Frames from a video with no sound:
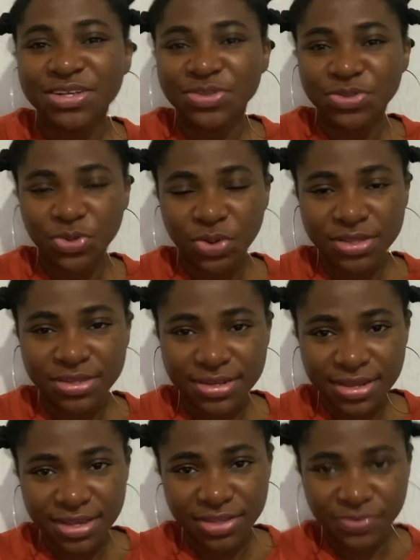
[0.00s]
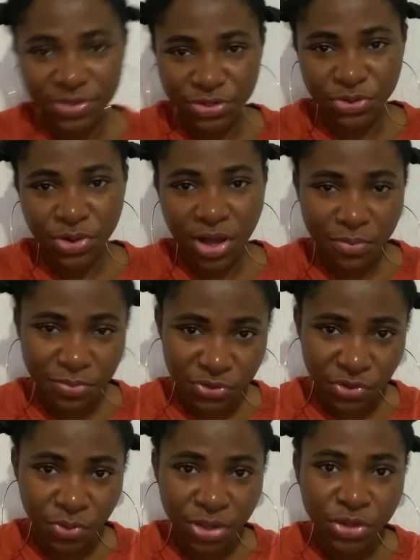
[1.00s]
So in today's video, I'll be
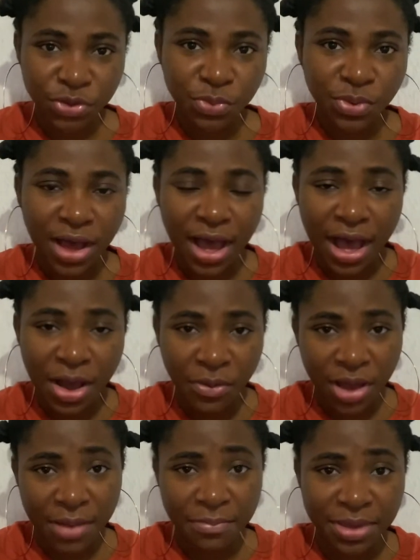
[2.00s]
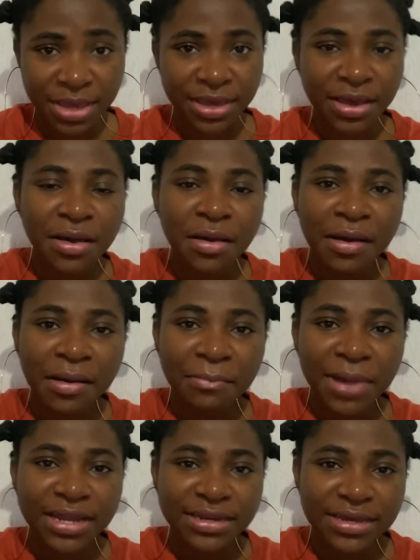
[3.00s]
showing you how I make
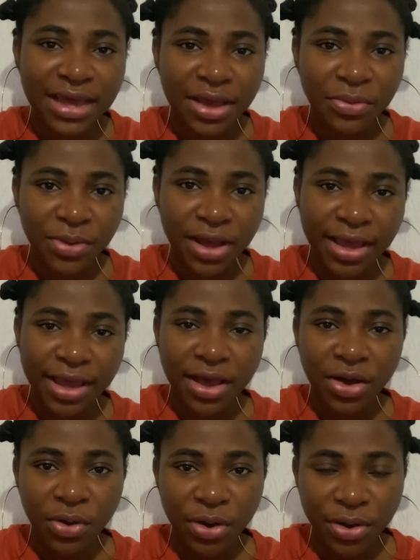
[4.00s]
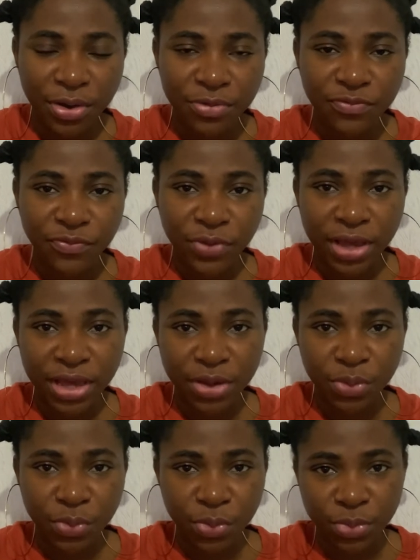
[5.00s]
my DIY oil for
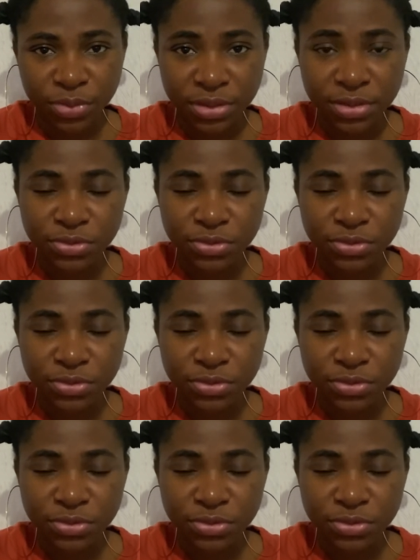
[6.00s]
hair growth.